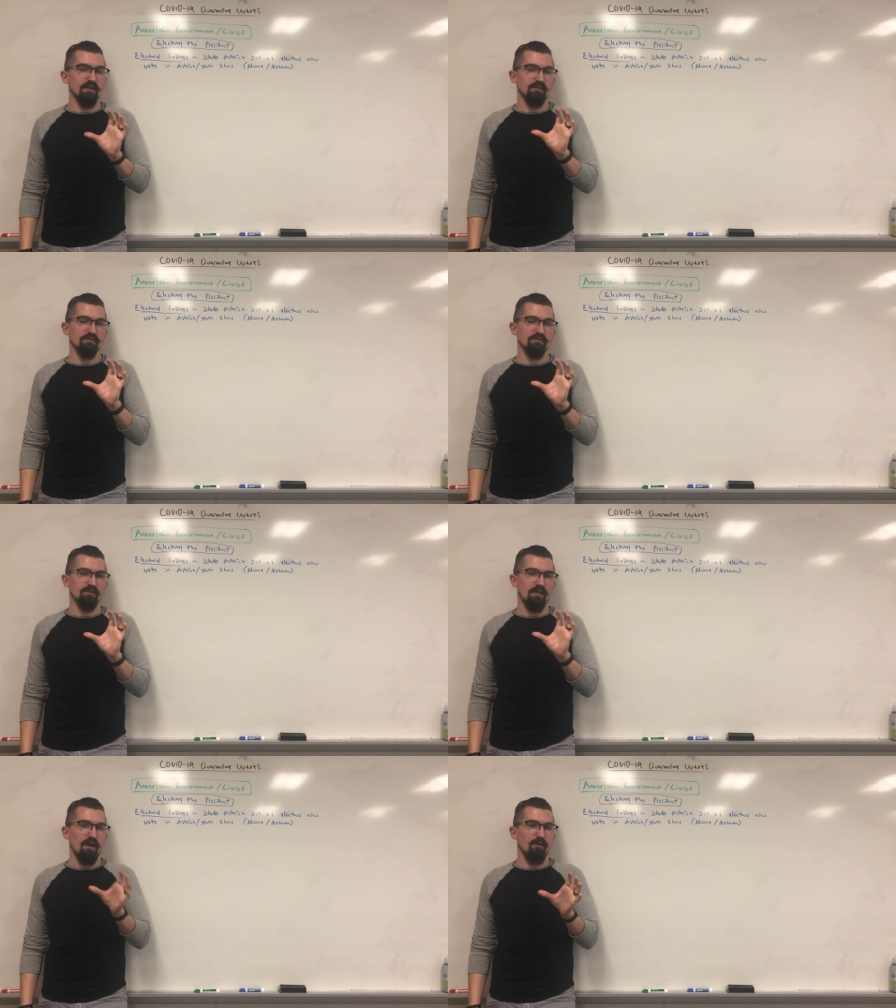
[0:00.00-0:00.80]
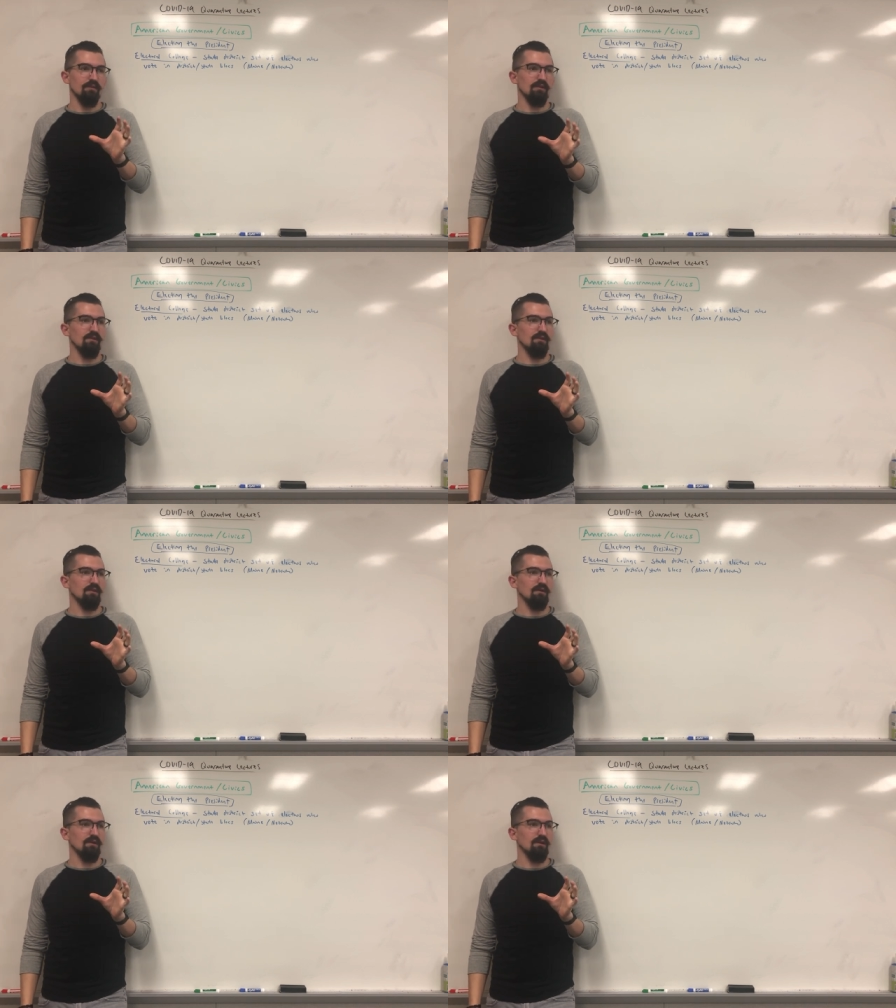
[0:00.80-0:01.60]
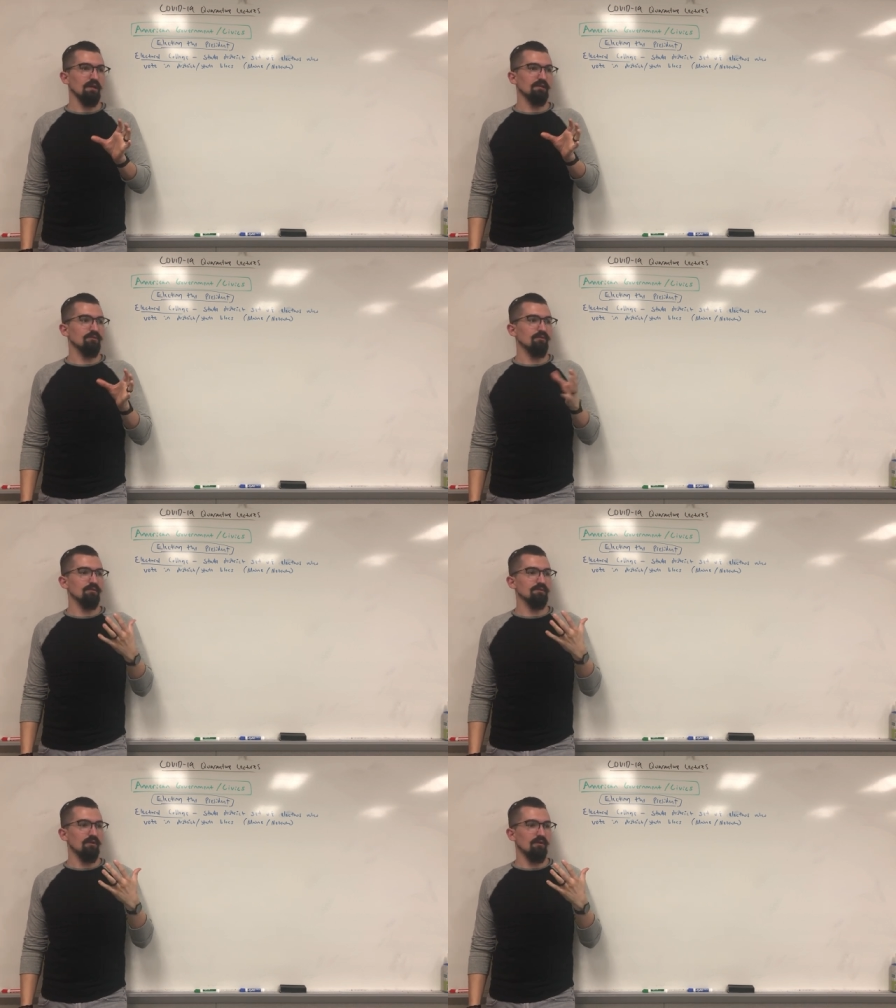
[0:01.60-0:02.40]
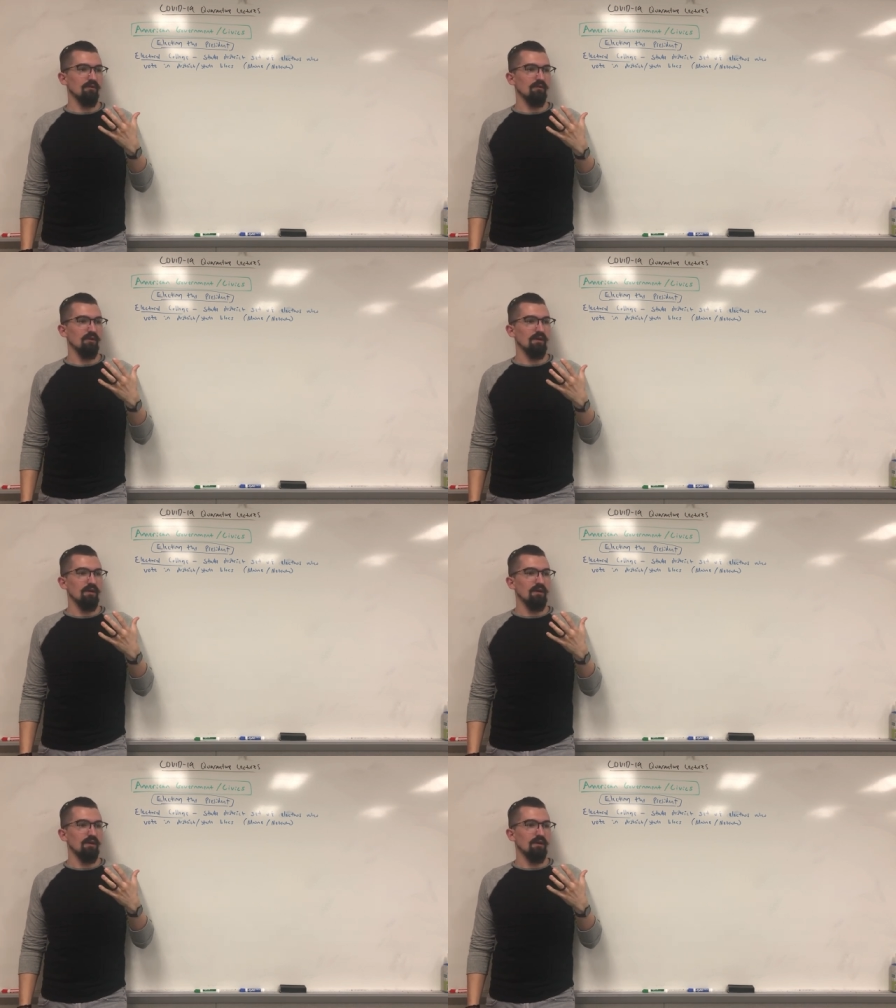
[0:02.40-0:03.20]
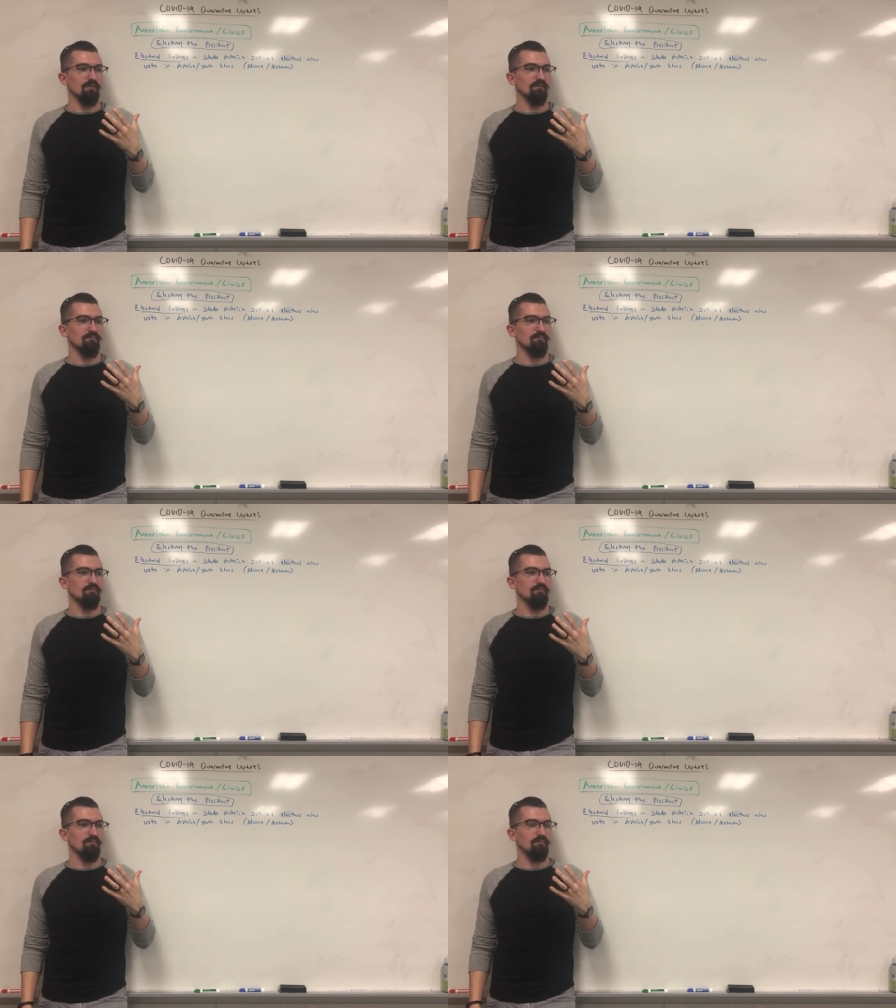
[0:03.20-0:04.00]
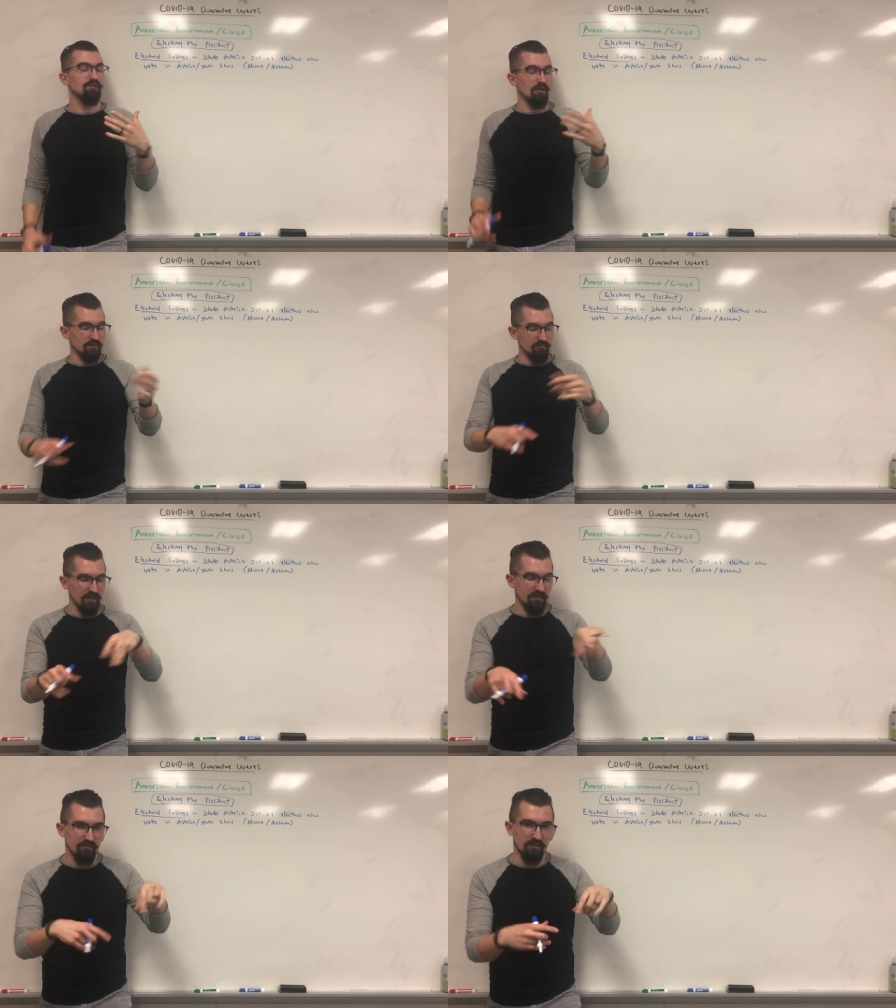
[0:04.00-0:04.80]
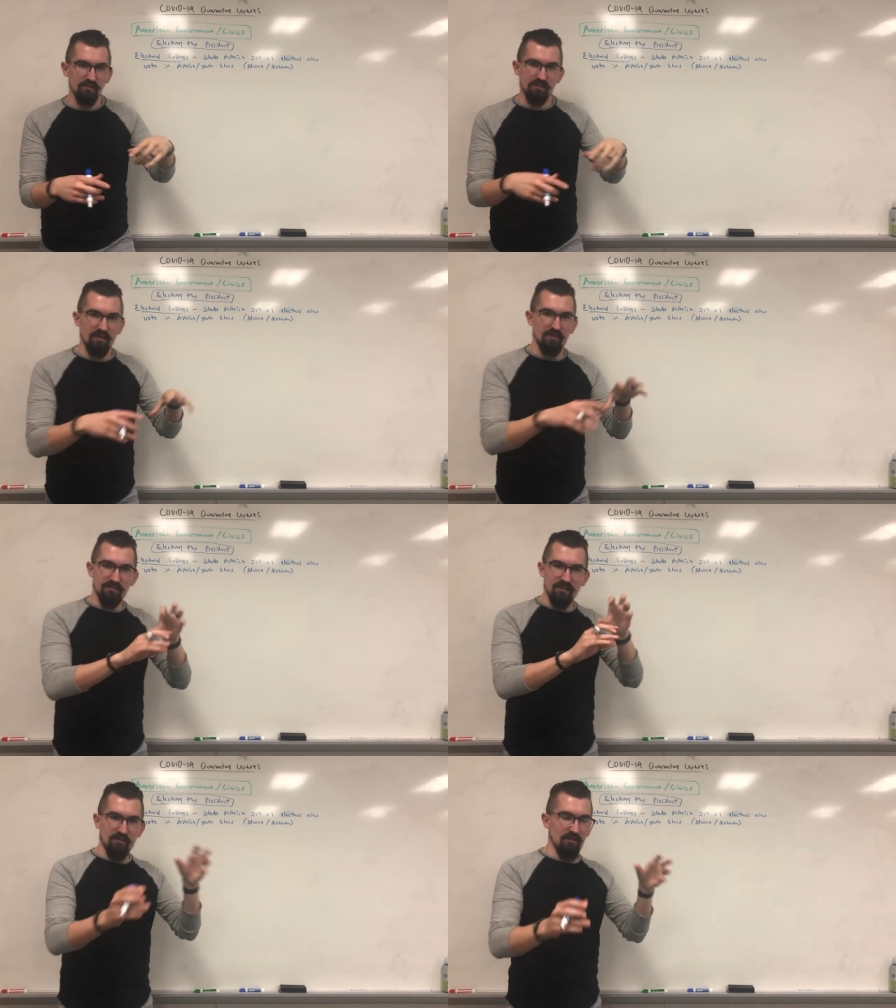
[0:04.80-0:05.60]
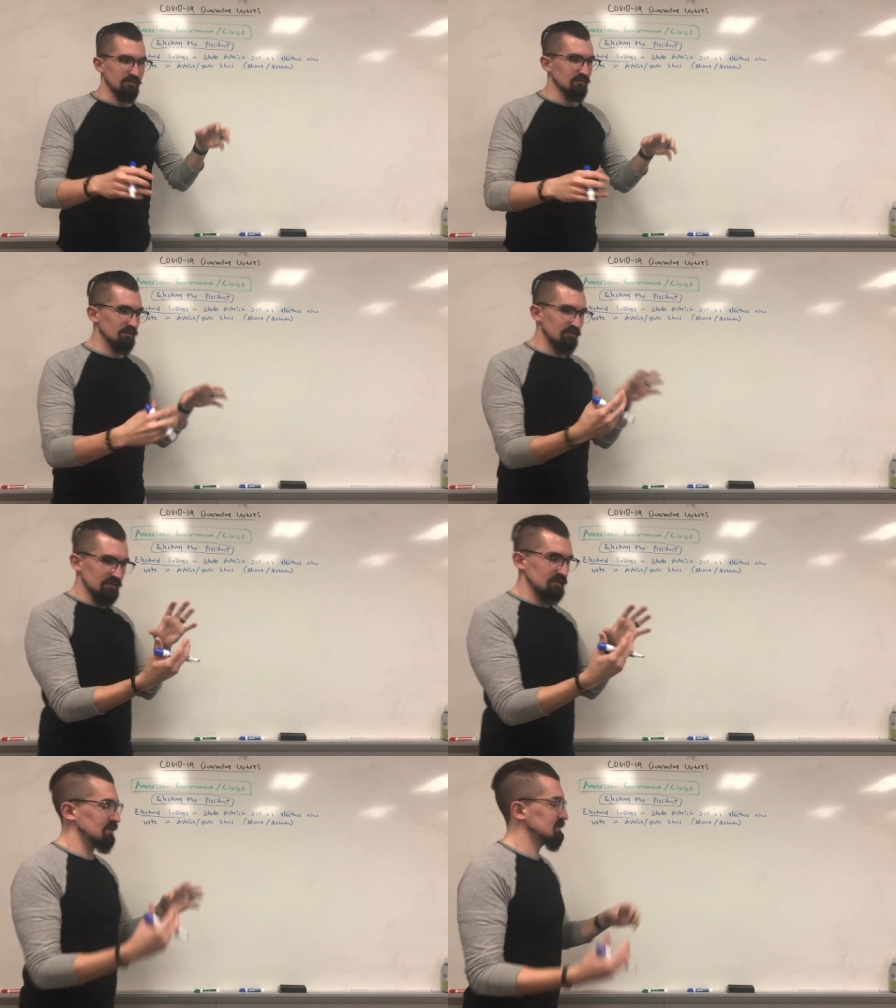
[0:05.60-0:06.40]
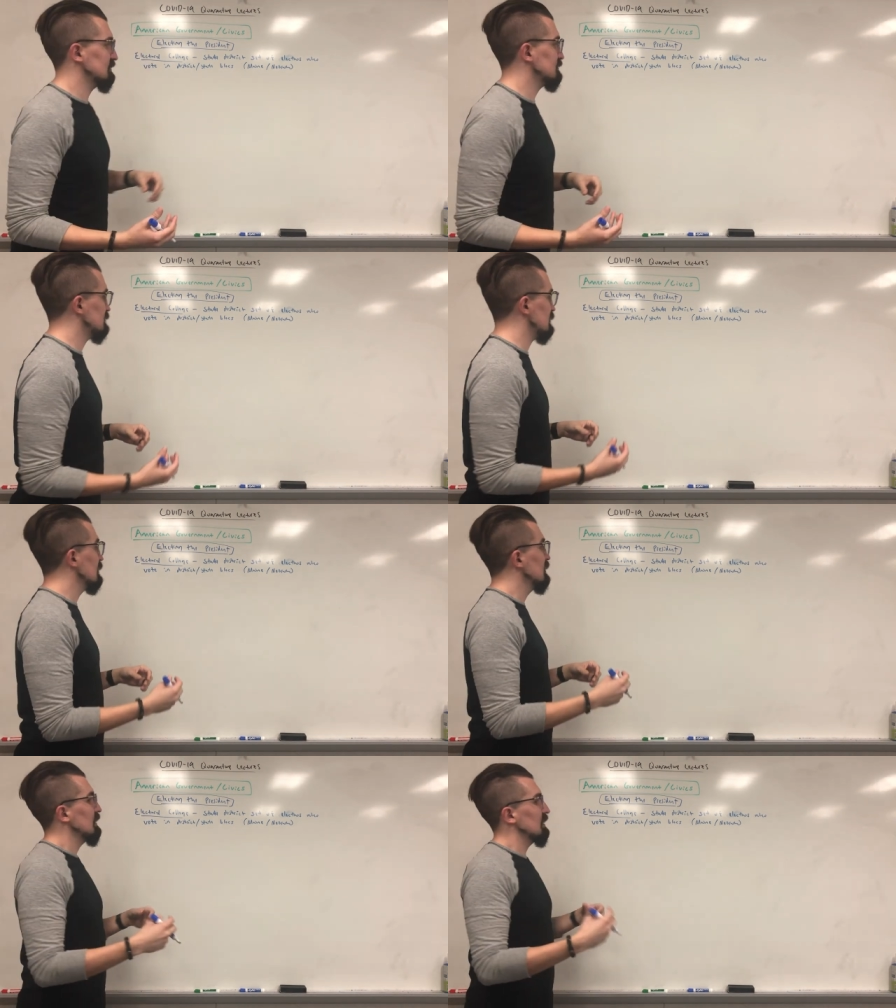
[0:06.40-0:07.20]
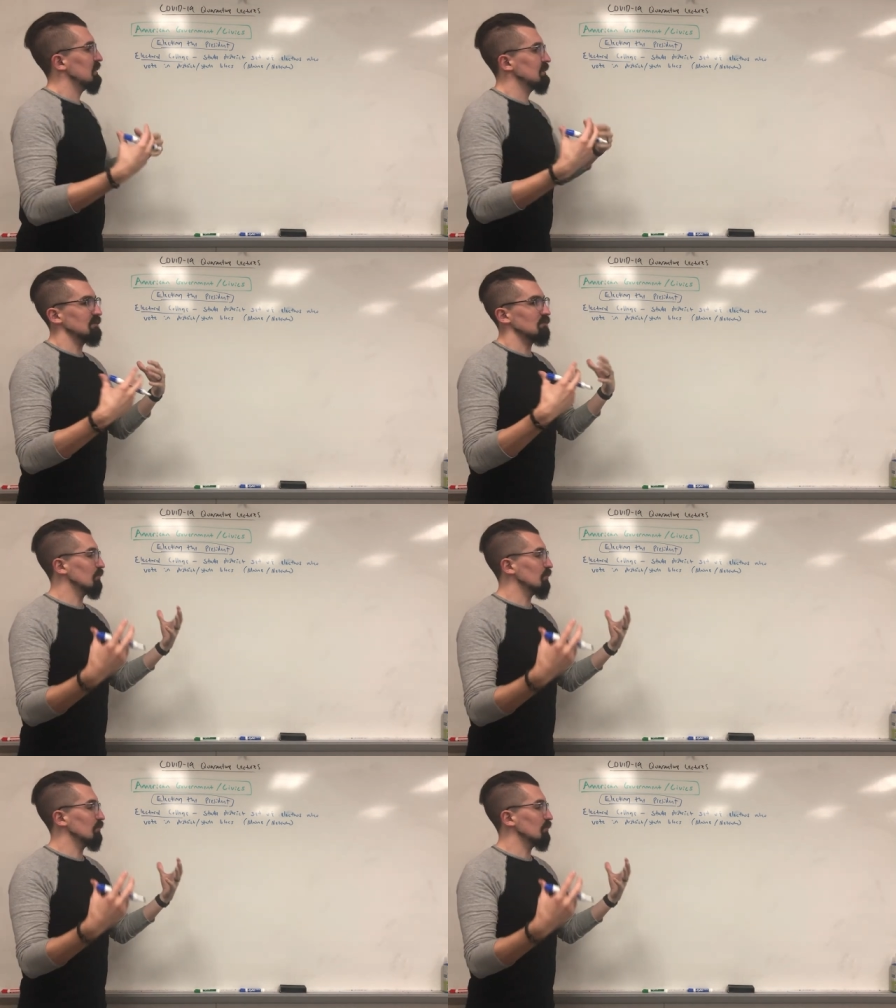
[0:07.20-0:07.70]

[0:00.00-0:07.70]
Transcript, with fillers: that's how the electors are chosen by district. Inside the state legislature decides how they do that, and then you